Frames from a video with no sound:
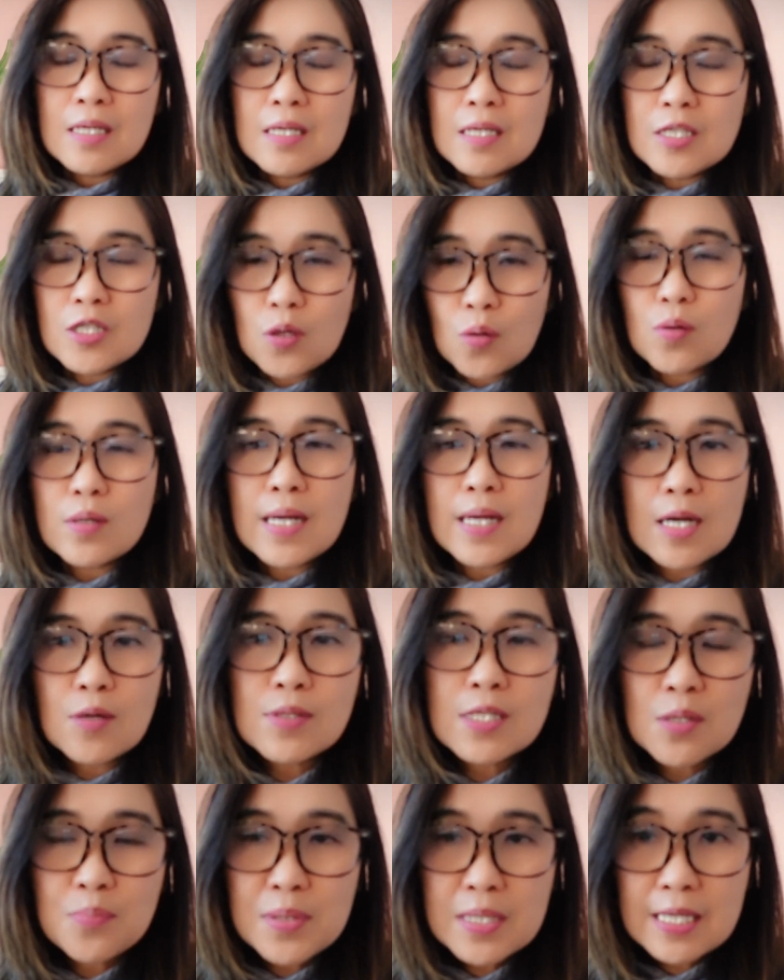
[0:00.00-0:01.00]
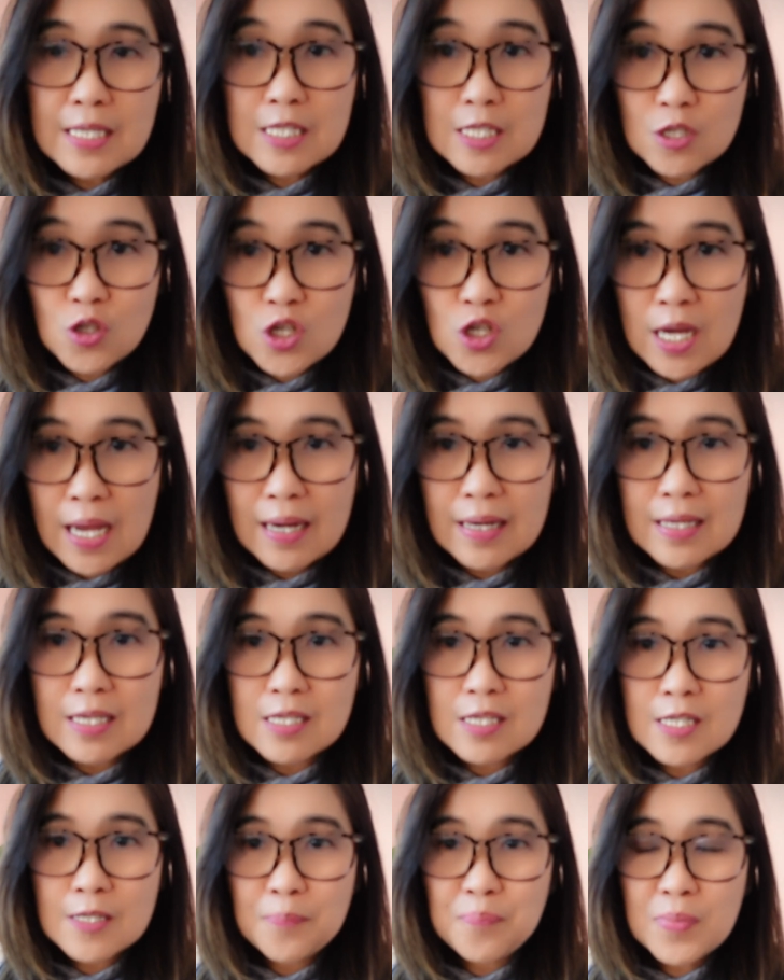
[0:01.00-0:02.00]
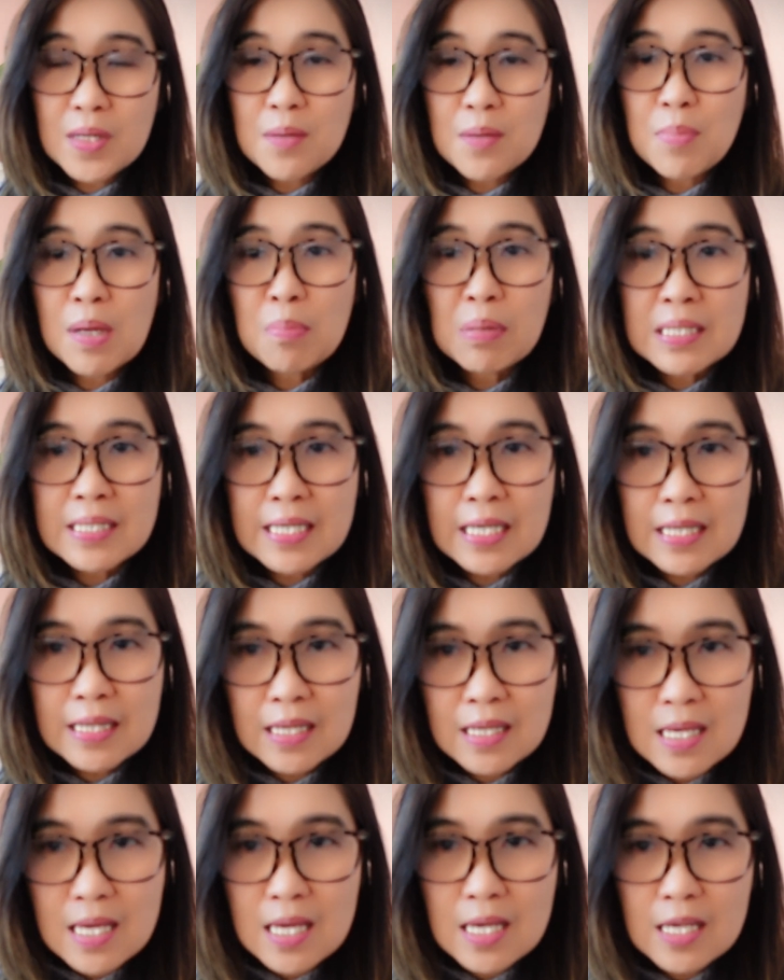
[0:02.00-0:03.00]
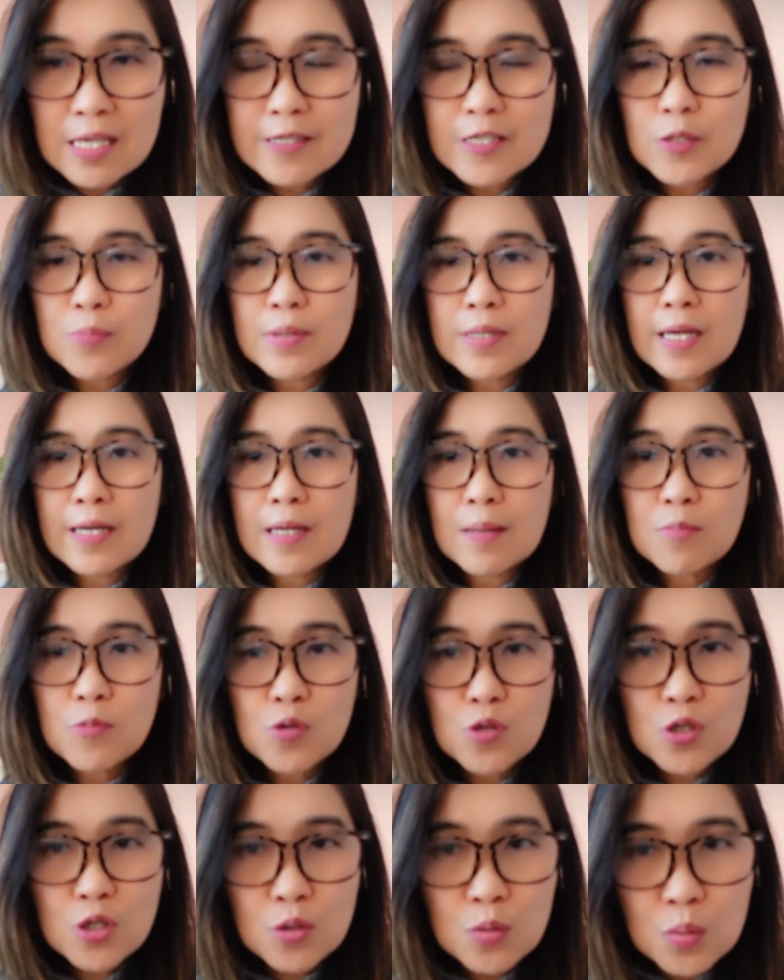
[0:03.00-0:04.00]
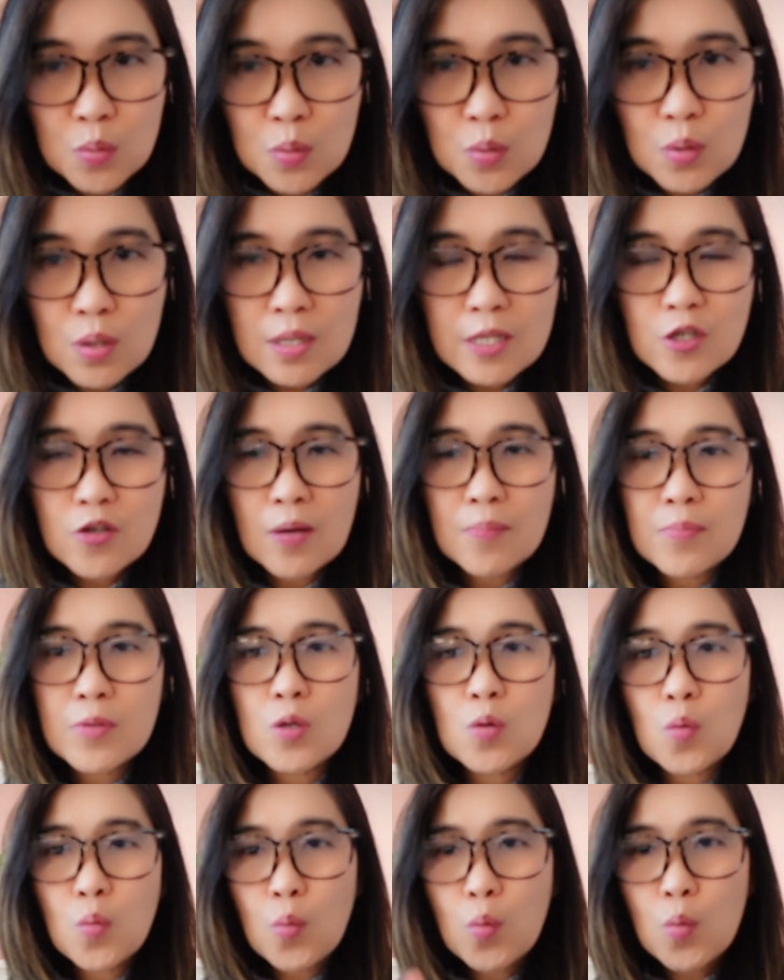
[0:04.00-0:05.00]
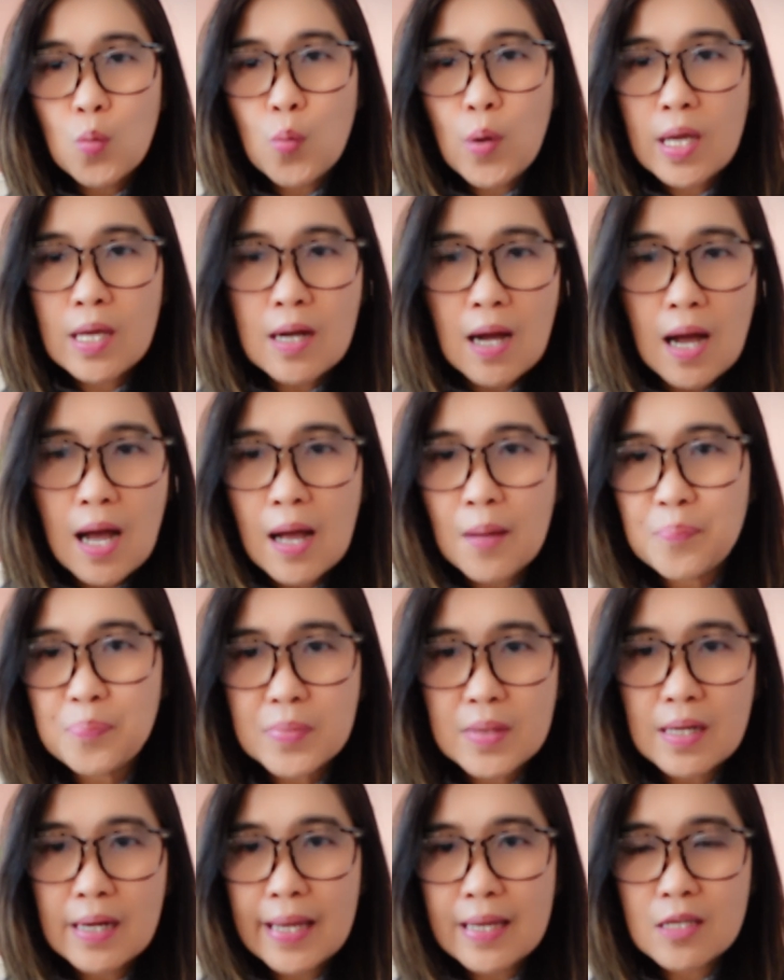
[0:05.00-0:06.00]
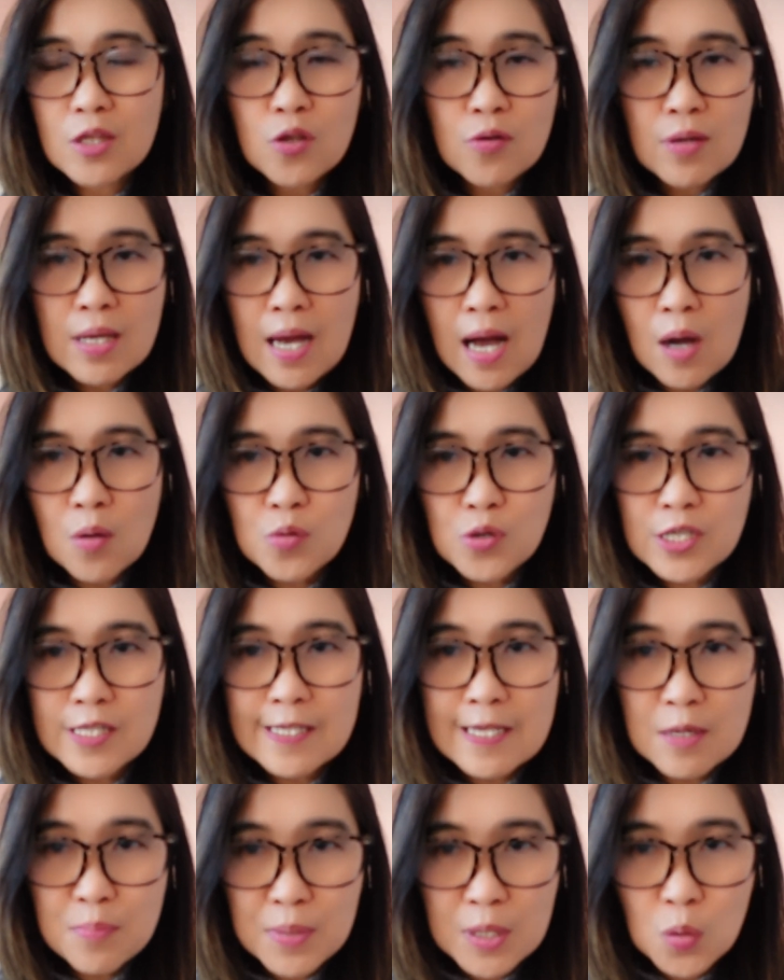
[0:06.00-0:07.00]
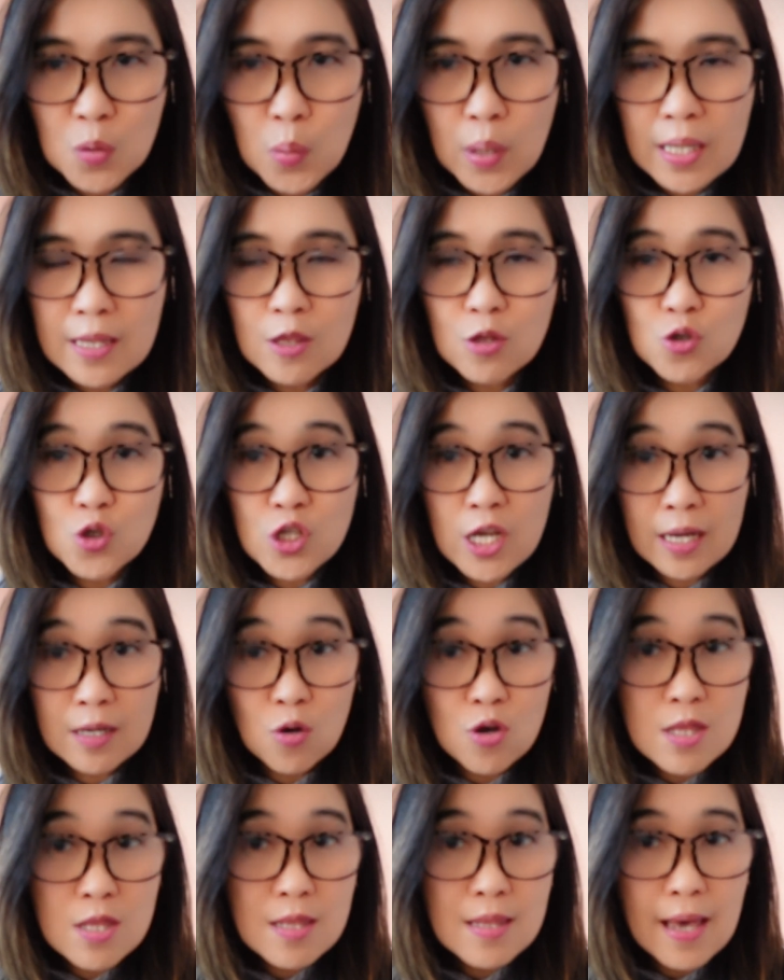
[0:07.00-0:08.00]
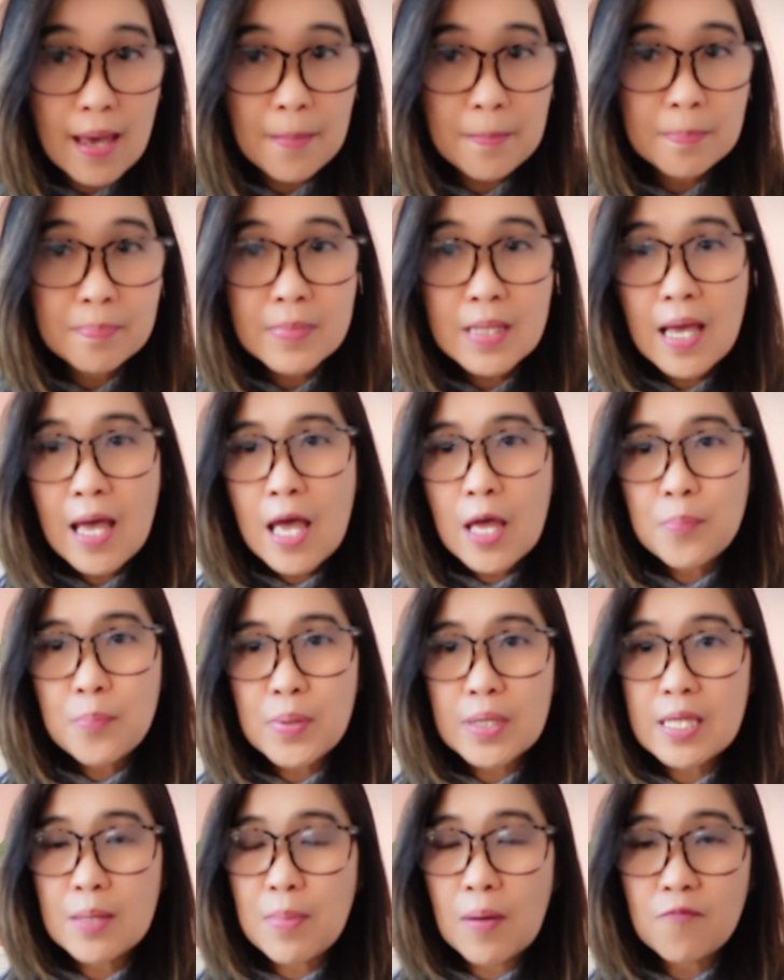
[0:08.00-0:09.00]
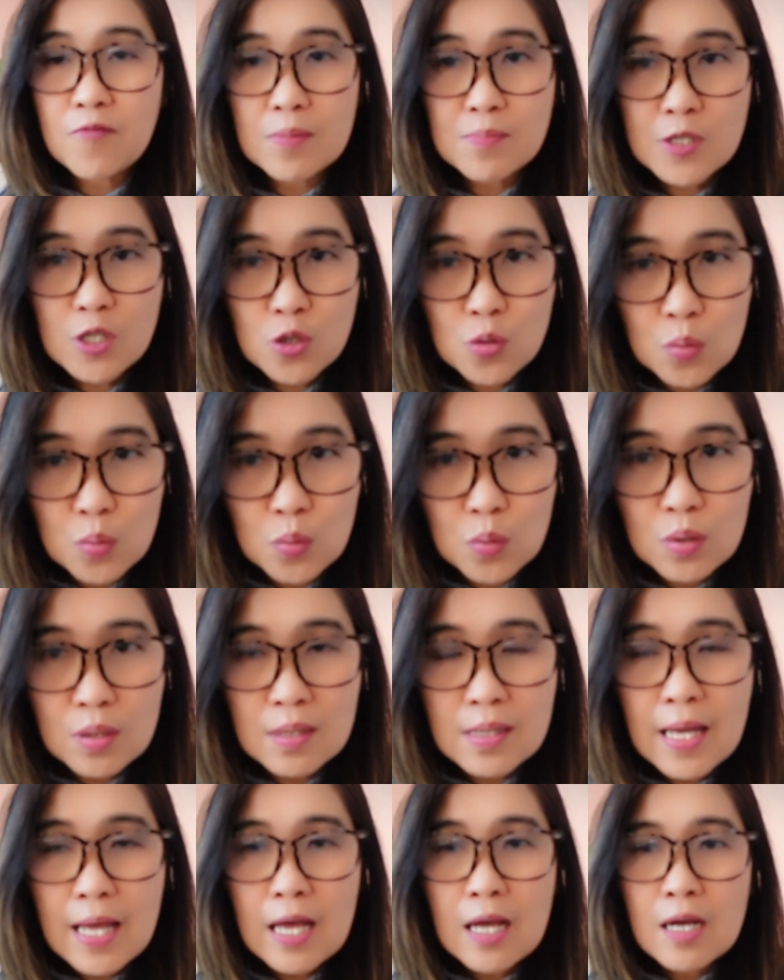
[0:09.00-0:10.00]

So that was the biggest challenge. Babysitting the kids, bringing them to school. You have to wake up like 3 hours in between to check on them, pick them up from school.